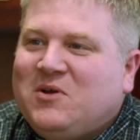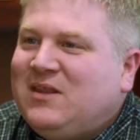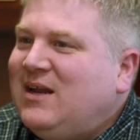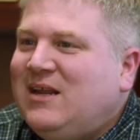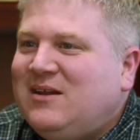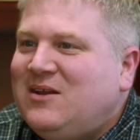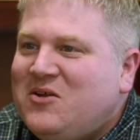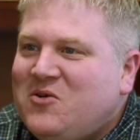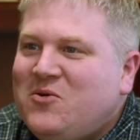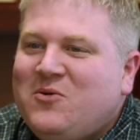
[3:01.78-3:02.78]
what they need to
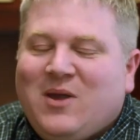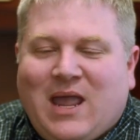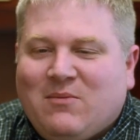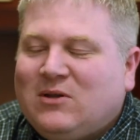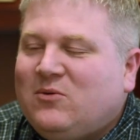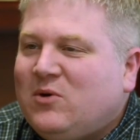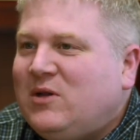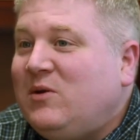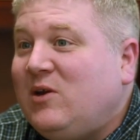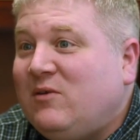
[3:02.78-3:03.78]
do, able to
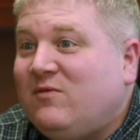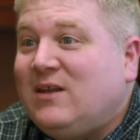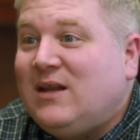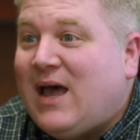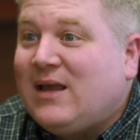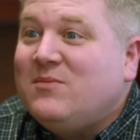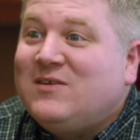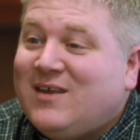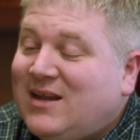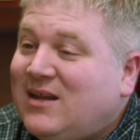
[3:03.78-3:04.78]
retrieve the
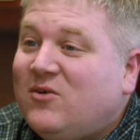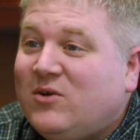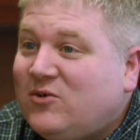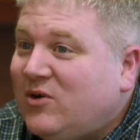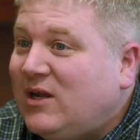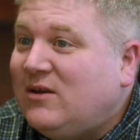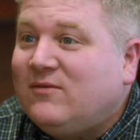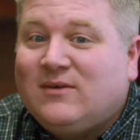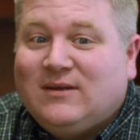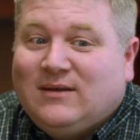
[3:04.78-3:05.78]
documents they need to
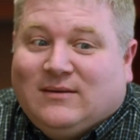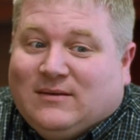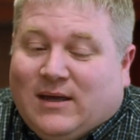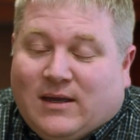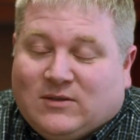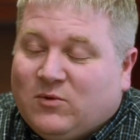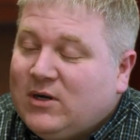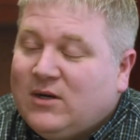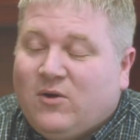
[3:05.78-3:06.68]
retrieve. Yeah, it's working